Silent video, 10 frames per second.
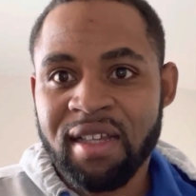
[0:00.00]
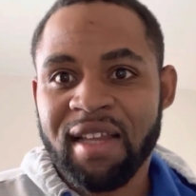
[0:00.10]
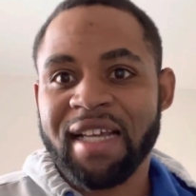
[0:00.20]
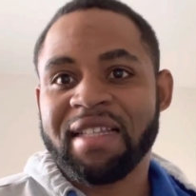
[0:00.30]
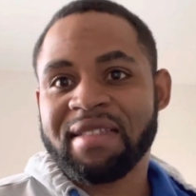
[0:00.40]

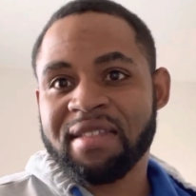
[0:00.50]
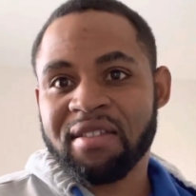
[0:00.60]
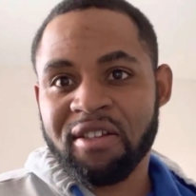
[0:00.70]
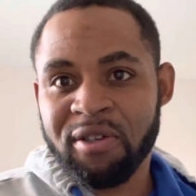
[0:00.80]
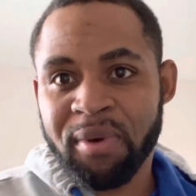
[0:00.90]
Like this is
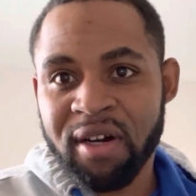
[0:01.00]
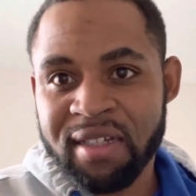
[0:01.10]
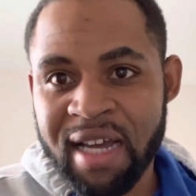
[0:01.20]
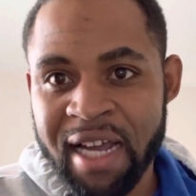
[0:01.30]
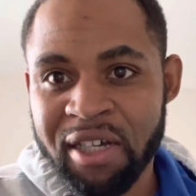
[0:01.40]
a third
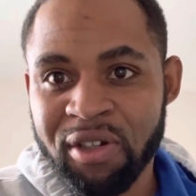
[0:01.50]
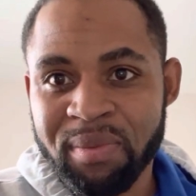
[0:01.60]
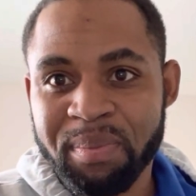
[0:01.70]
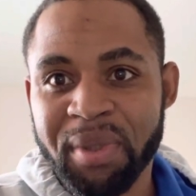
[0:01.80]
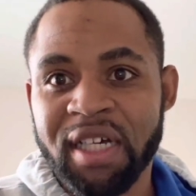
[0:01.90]
party
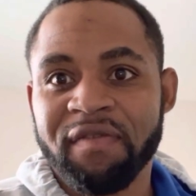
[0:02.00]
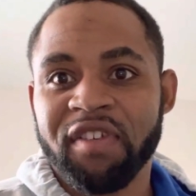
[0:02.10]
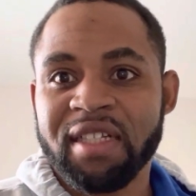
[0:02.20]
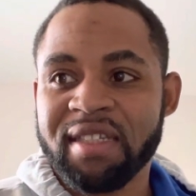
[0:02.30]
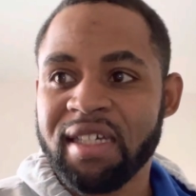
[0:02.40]
dyno, but
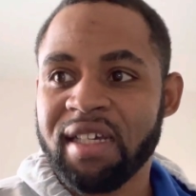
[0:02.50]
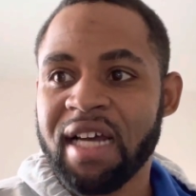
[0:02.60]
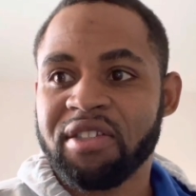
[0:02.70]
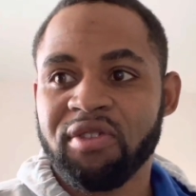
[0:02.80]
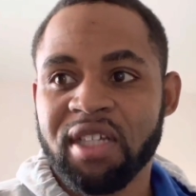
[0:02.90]
VT,
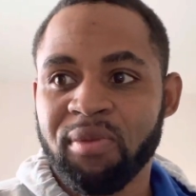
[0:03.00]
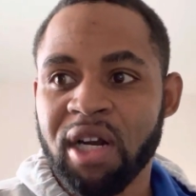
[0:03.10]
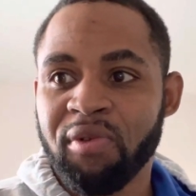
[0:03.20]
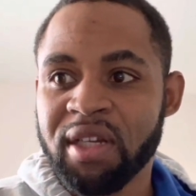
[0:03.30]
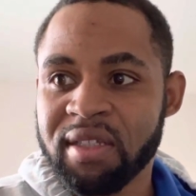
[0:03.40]
I told them what
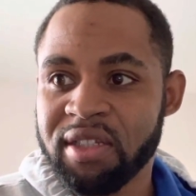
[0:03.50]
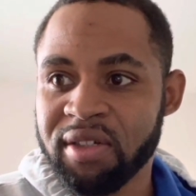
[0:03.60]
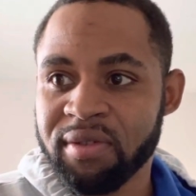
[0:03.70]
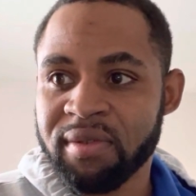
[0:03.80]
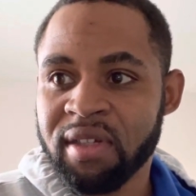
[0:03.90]
I wanted to
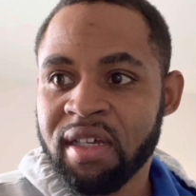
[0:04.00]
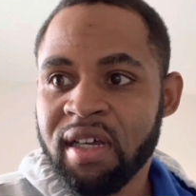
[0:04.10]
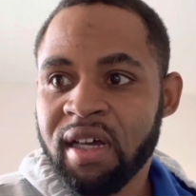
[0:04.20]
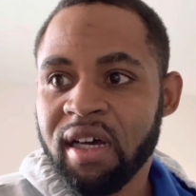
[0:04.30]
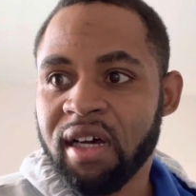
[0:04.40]
do
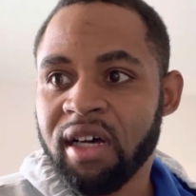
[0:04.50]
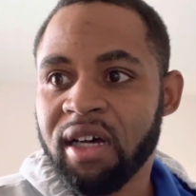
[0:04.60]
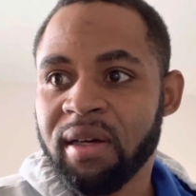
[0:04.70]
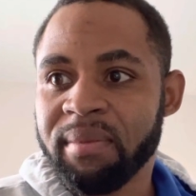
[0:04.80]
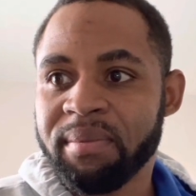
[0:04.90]

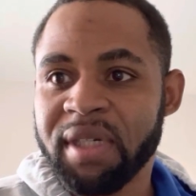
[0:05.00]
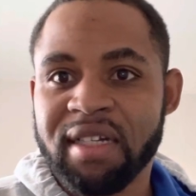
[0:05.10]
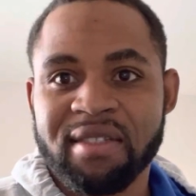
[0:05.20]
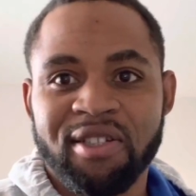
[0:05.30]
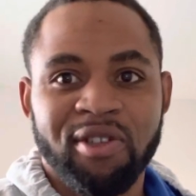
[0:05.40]
um,
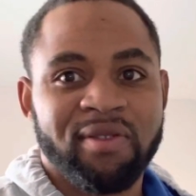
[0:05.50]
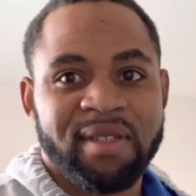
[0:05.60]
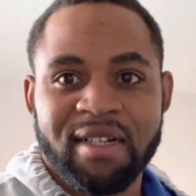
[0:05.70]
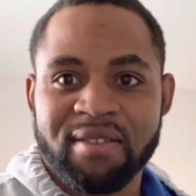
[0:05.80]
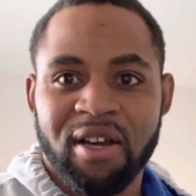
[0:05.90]
because you know
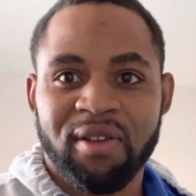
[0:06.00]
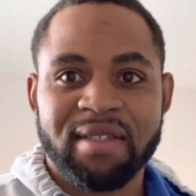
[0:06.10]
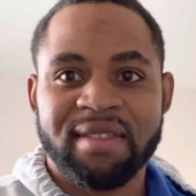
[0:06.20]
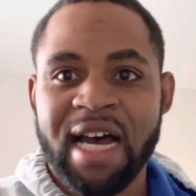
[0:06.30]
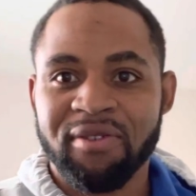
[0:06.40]
there's all
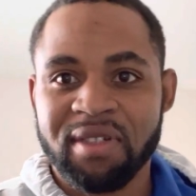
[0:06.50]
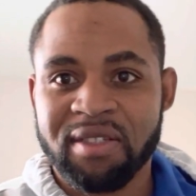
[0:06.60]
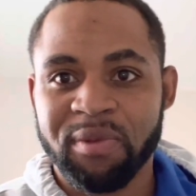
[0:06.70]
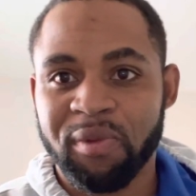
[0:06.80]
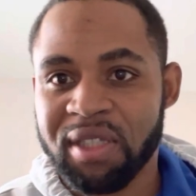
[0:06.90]
this doubt in the
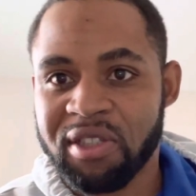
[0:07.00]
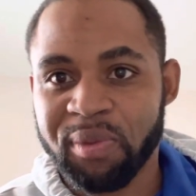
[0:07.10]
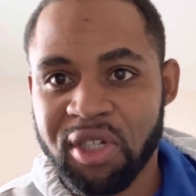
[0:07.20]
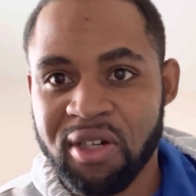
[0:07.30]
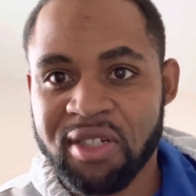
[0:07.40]
super what the
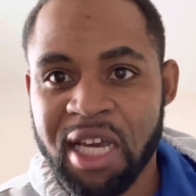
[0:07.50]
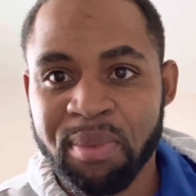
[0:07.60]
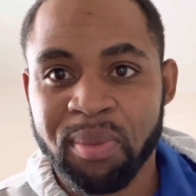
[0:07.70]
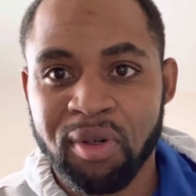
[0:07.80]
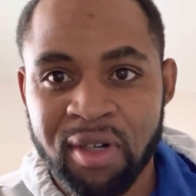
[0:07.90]
supercharger is
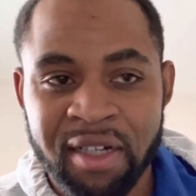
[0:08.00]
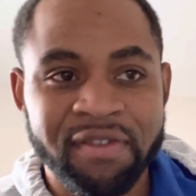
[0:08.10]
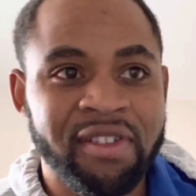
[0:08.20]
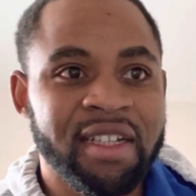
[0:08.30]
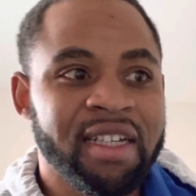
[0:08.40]
capable
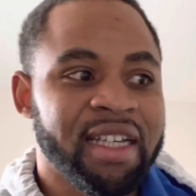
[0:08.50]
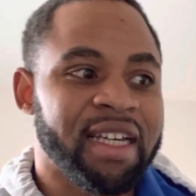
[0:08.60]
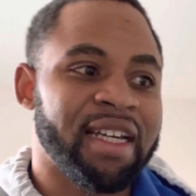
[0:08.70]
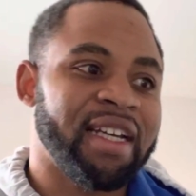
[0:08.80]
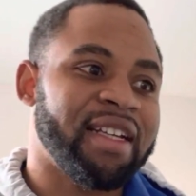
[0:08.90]
of,
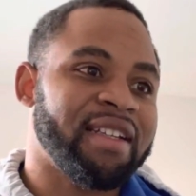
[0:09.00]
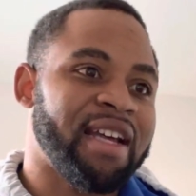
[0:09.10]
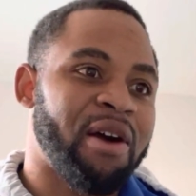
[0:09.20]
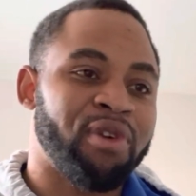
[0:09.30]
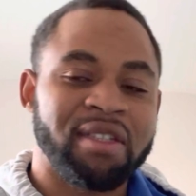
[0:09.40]
and
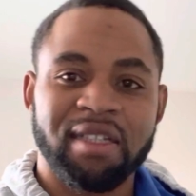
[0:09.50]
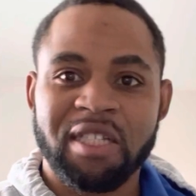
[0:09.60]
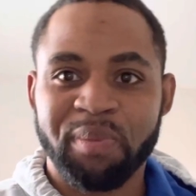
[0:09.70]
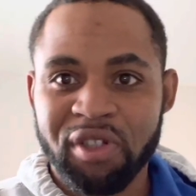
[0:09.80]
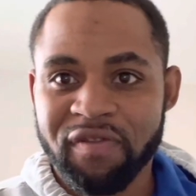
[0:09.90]
I wanted to
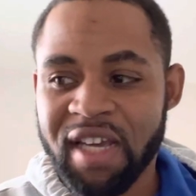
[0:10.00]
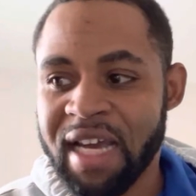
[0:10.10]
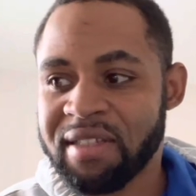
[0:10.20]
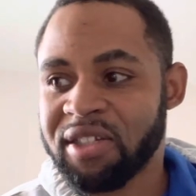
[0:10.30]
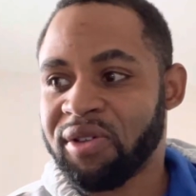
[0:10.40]
disprove
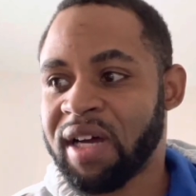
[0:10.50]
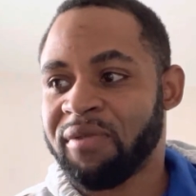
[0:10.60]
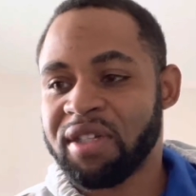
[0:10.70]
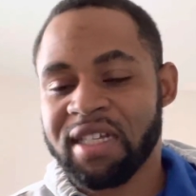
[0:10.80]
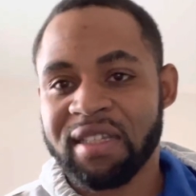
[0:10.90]
that. So I
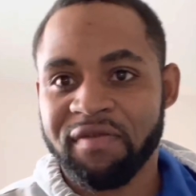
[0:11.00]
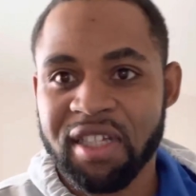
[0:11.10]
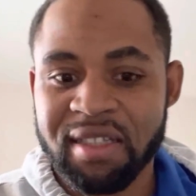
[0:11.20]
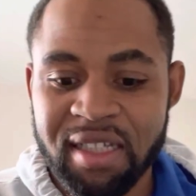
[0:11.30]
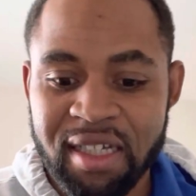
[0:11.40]
reached out to
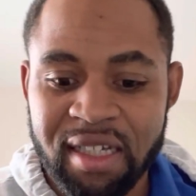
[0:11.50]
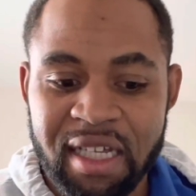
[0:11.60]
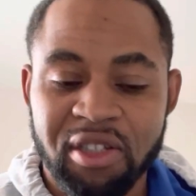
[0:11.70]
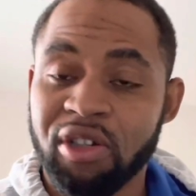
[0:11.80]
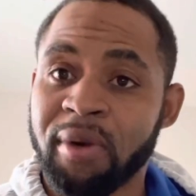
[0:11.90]
VT
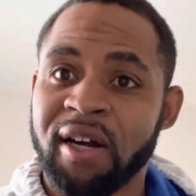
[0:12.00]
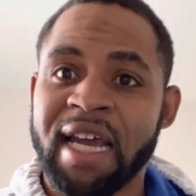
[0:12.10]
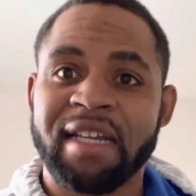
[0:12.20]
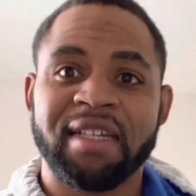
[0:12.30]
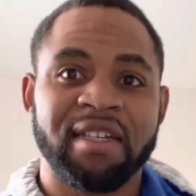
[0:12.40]
and told them I already
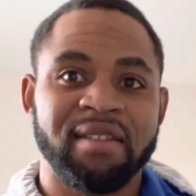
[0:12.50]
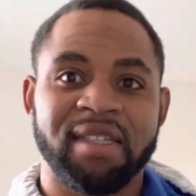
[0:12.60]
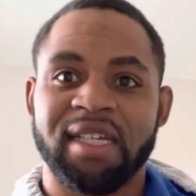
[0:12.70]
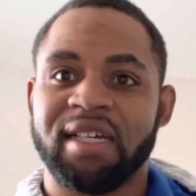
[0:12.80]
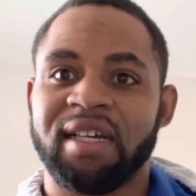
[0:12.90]
had did
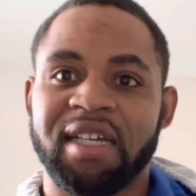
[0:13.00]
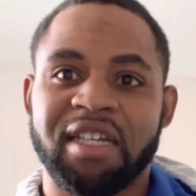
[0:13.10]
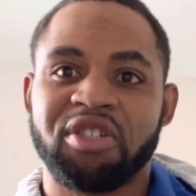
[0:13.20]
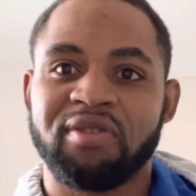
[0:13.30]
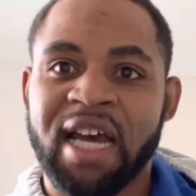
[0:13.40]
the uh,
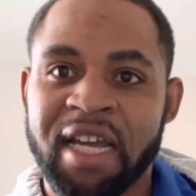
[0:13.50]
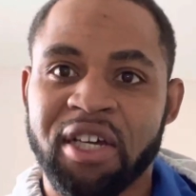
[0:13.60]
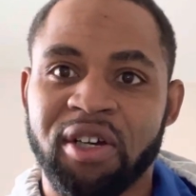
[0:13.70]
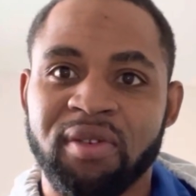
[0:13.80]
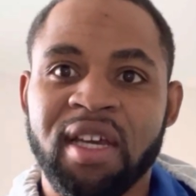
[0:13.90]
initial
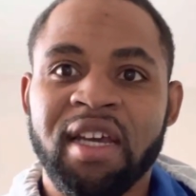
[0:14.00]
dyno,